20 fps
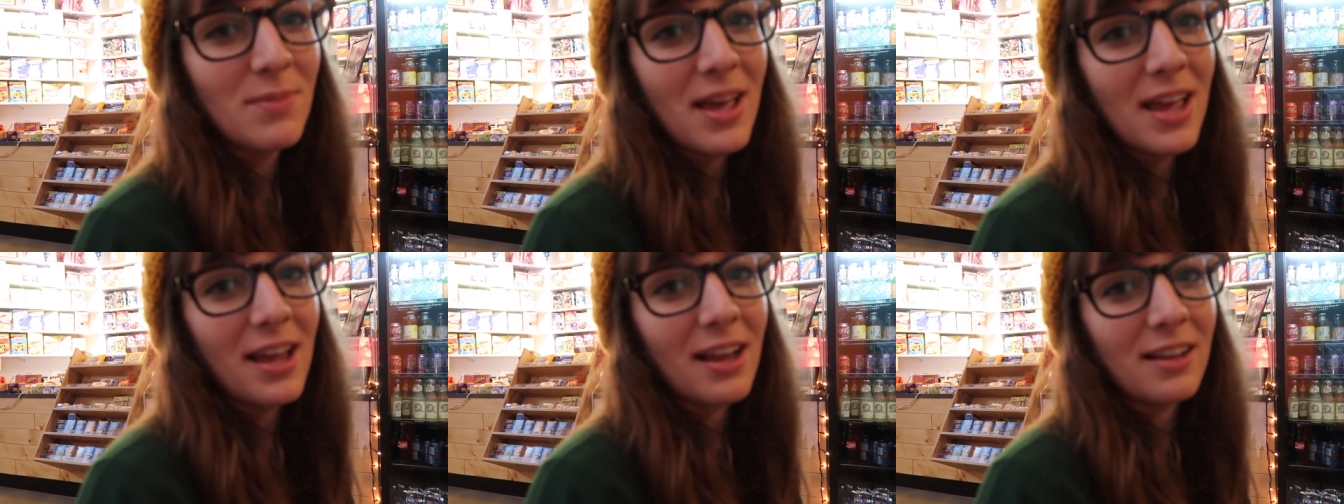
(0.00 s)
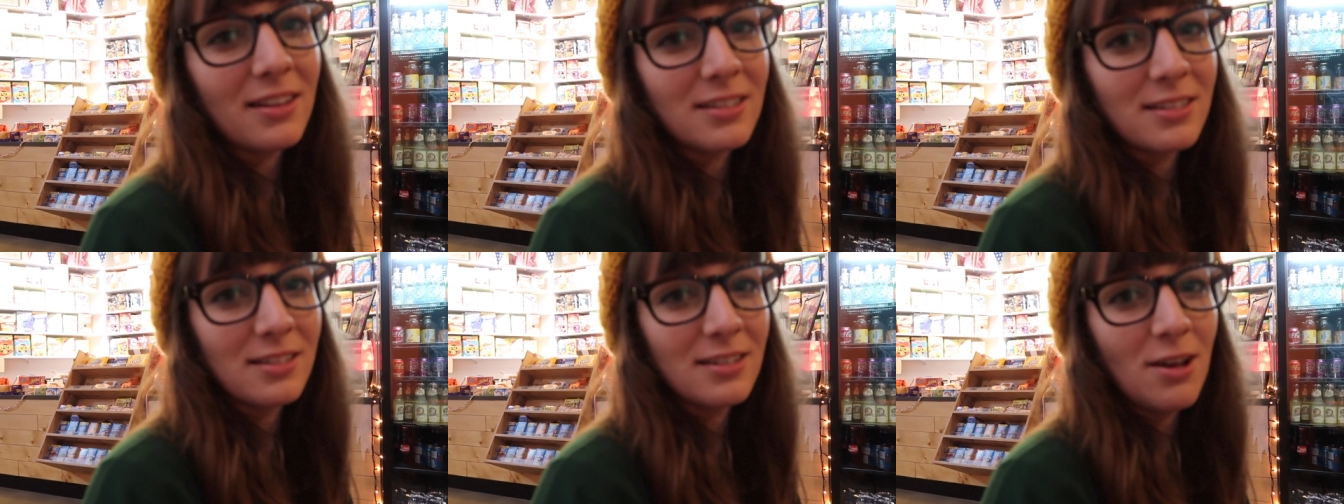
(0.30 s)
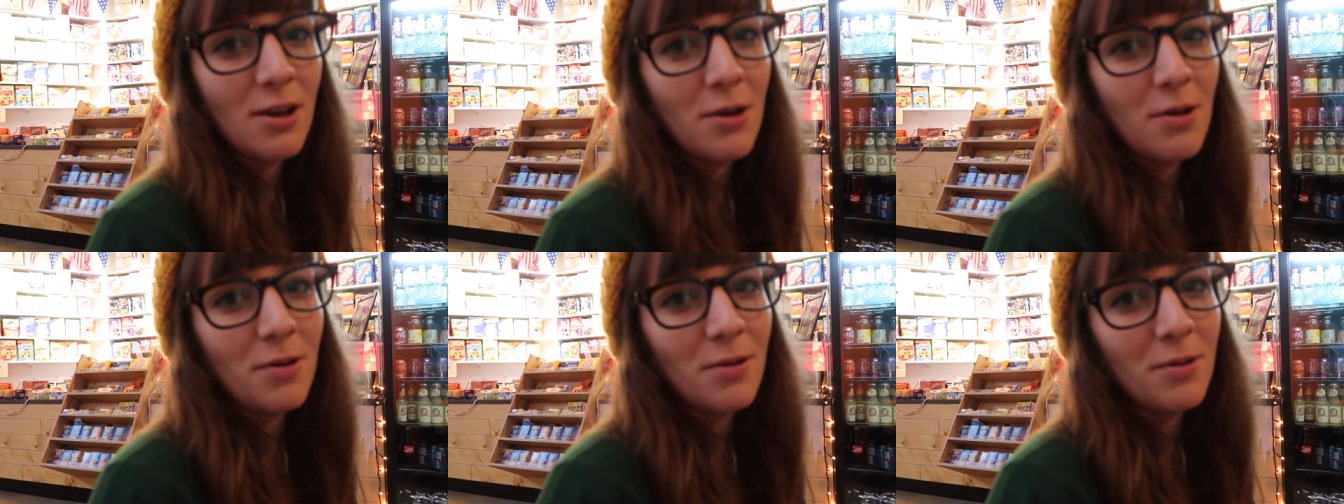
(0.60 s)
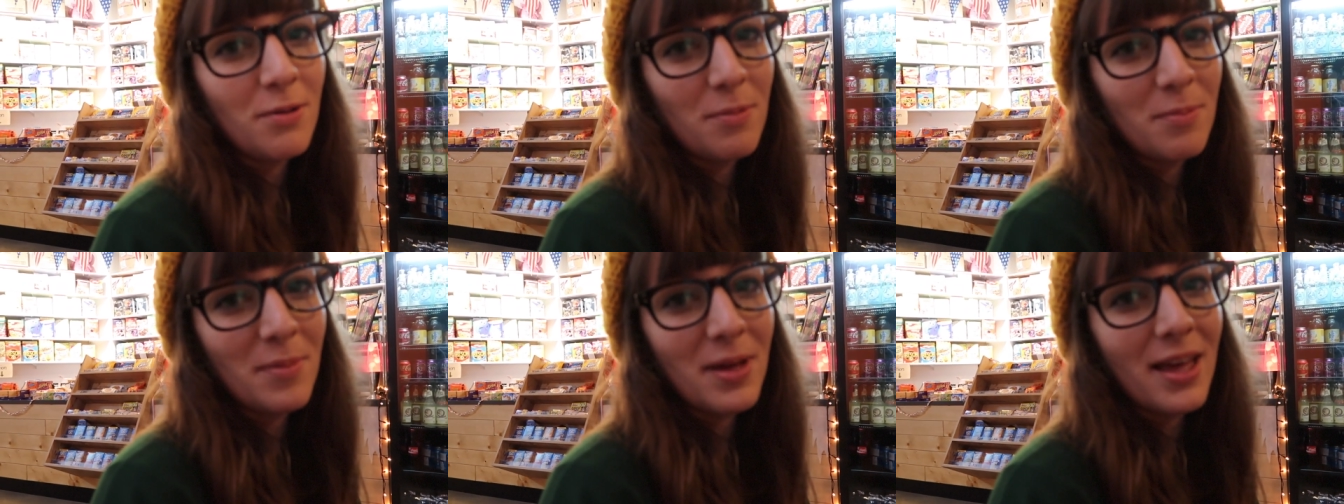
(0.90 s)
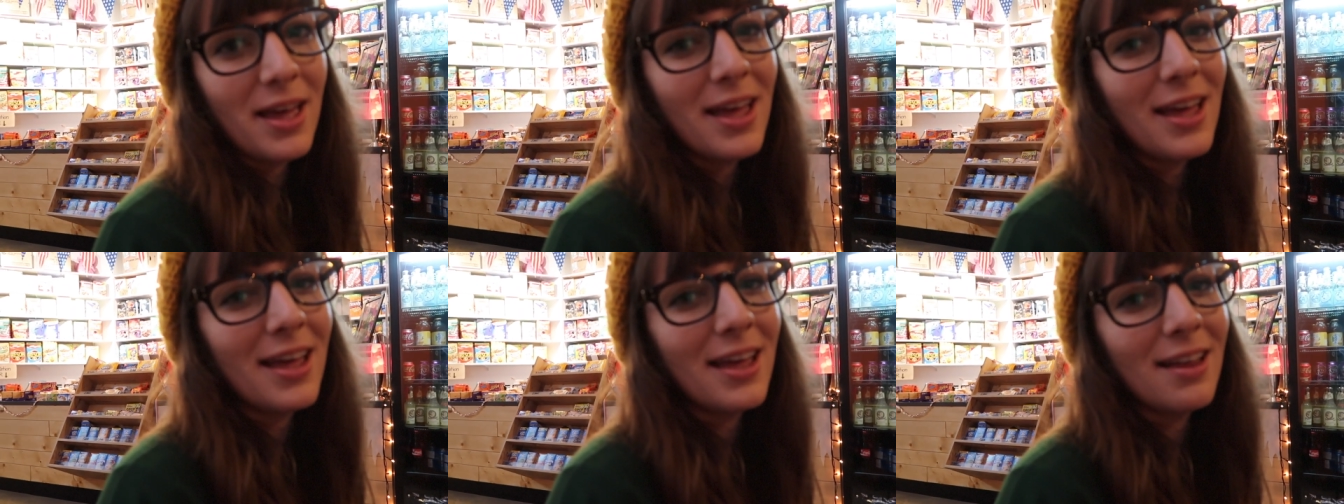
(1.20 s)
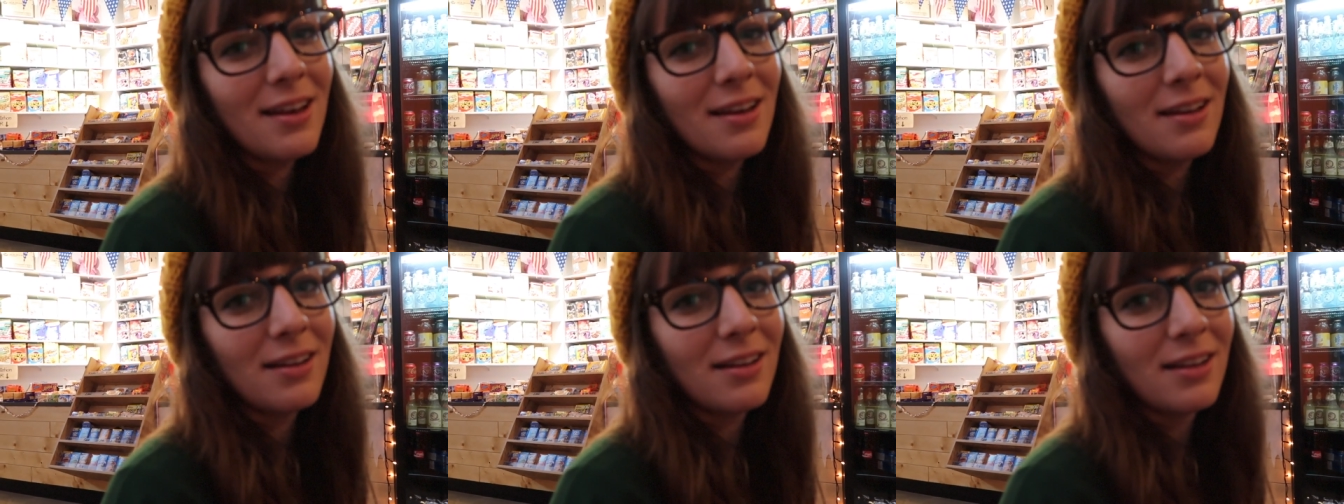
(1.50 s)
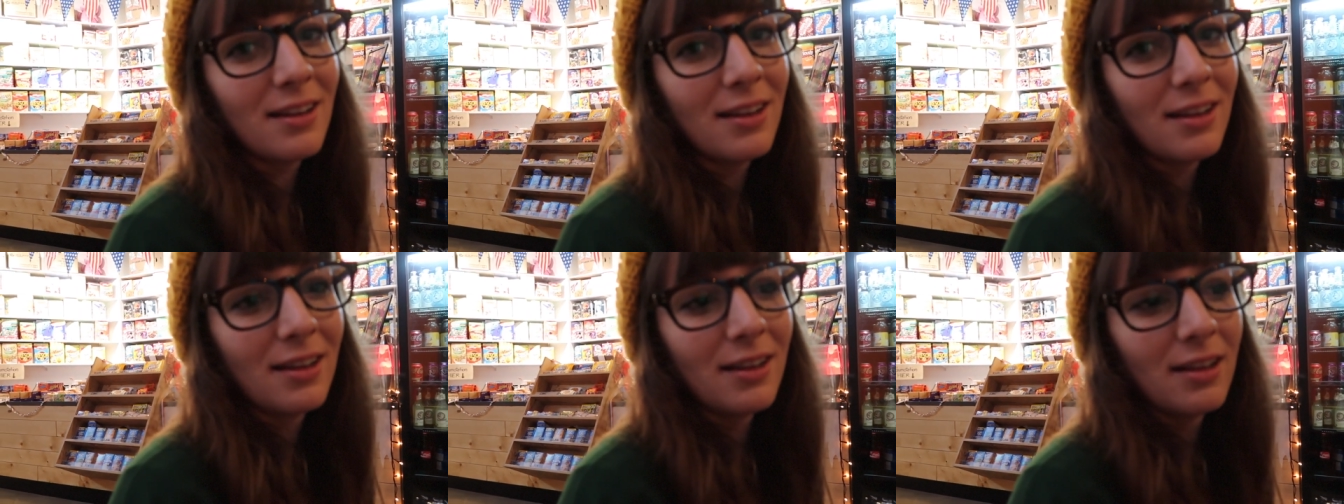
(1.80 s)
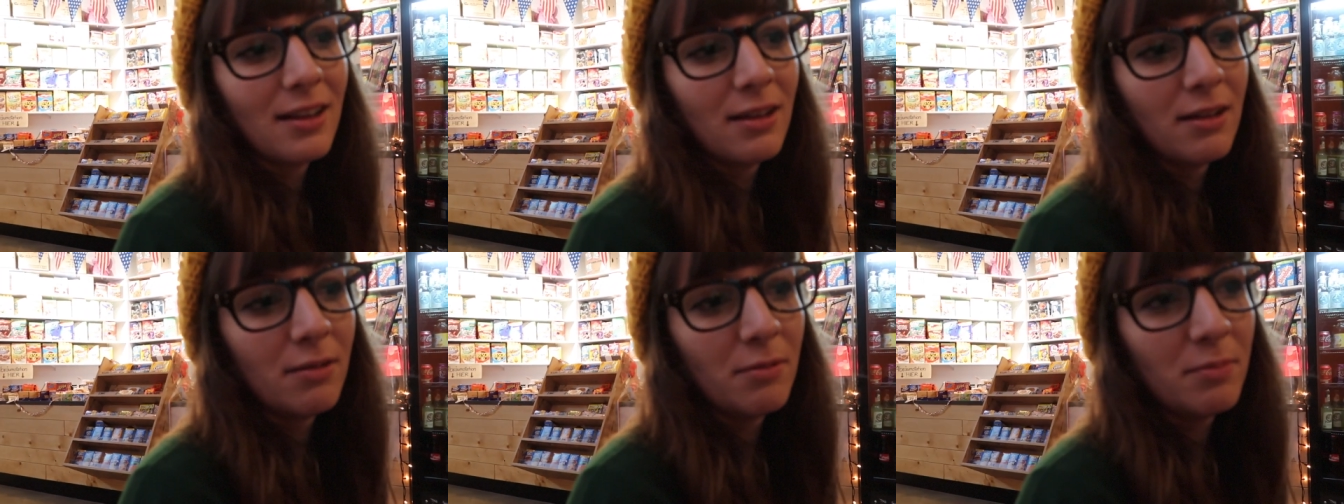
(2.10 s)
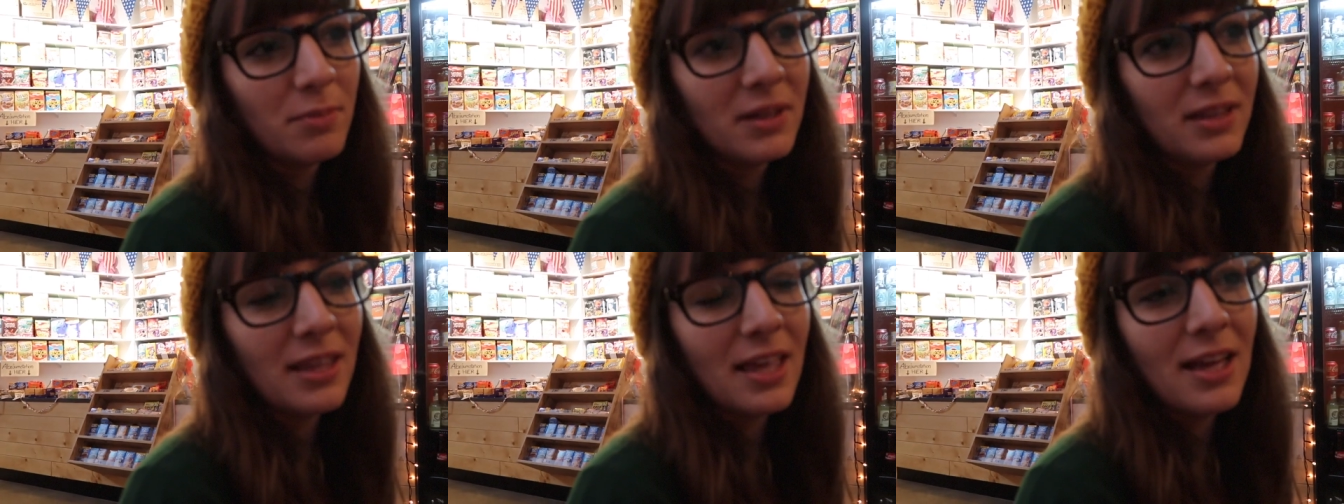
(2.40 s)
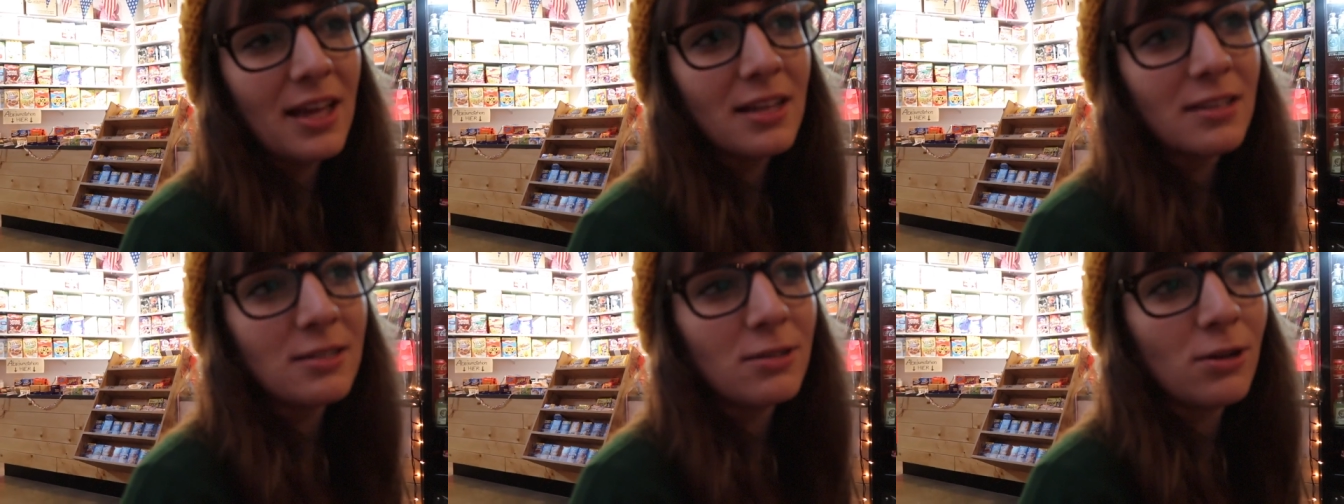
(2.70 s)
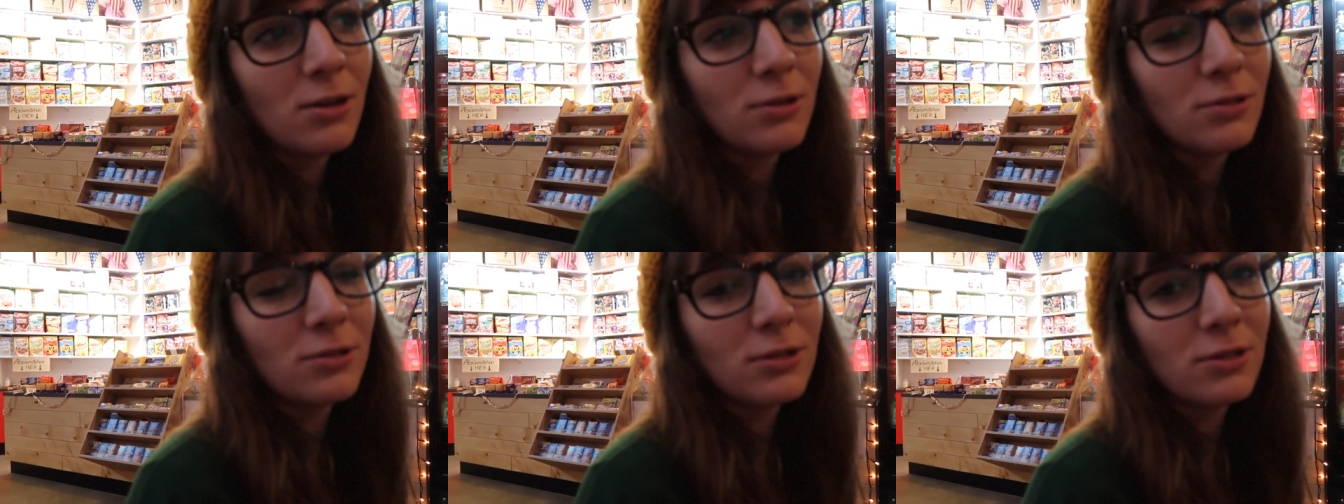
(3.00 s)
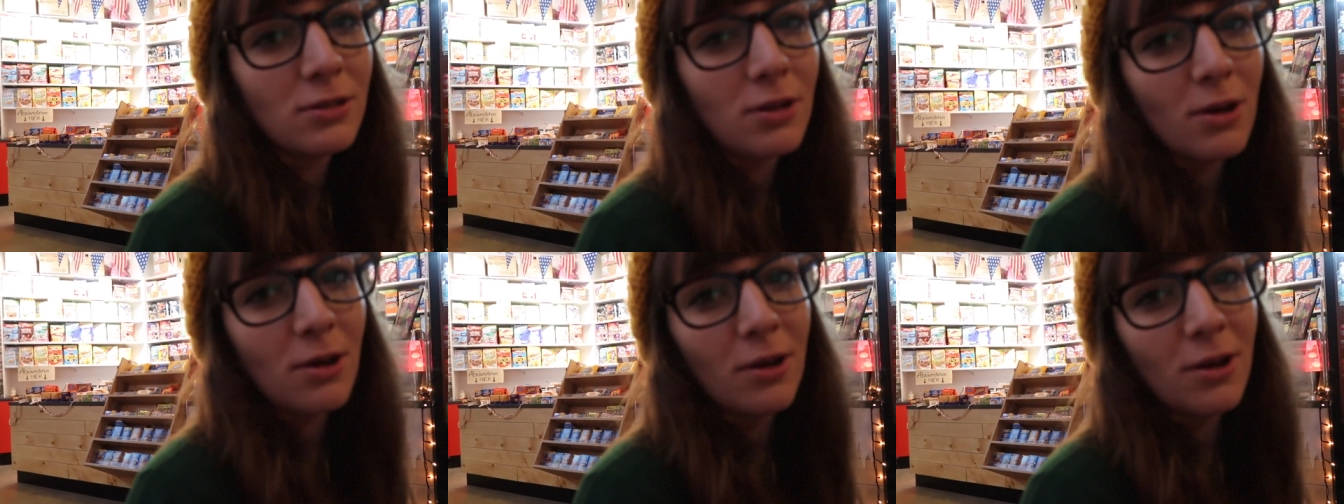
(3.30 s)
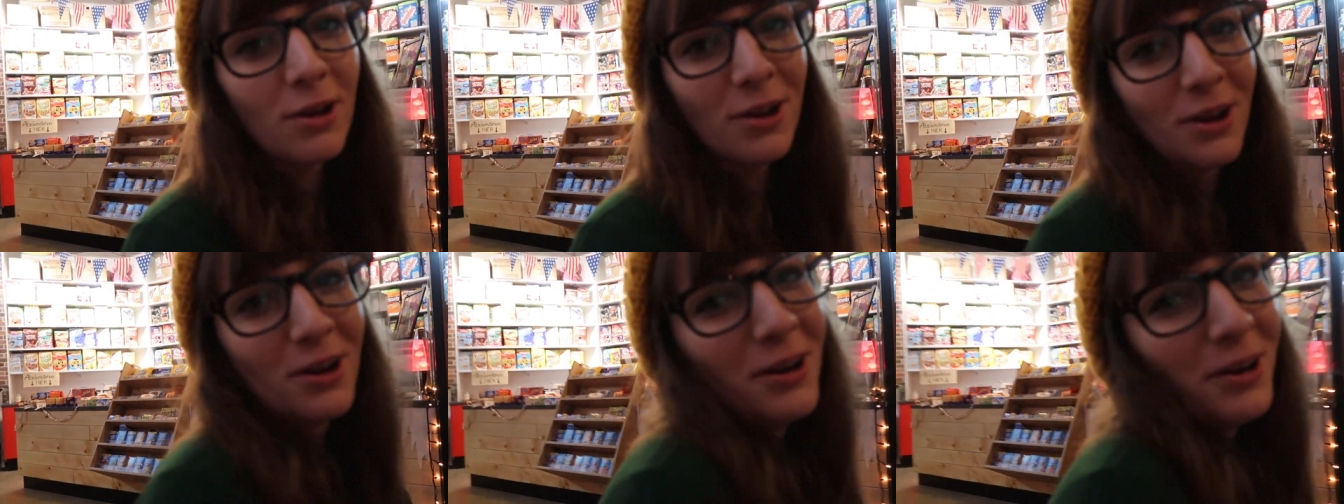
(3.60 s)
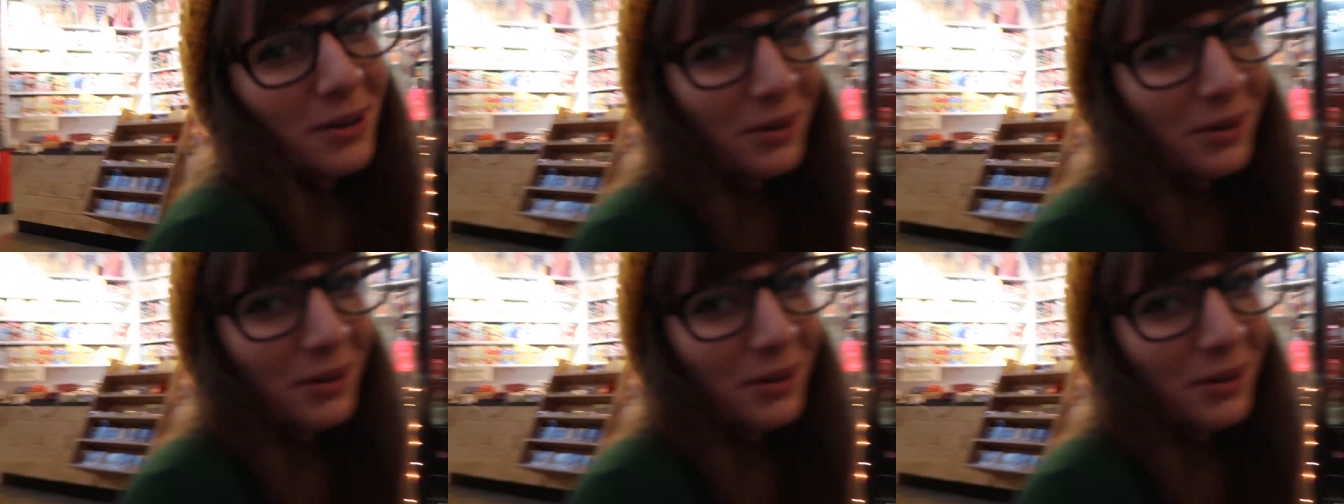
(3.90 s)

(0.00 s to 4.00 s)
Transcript: make a snowman. There's no snow.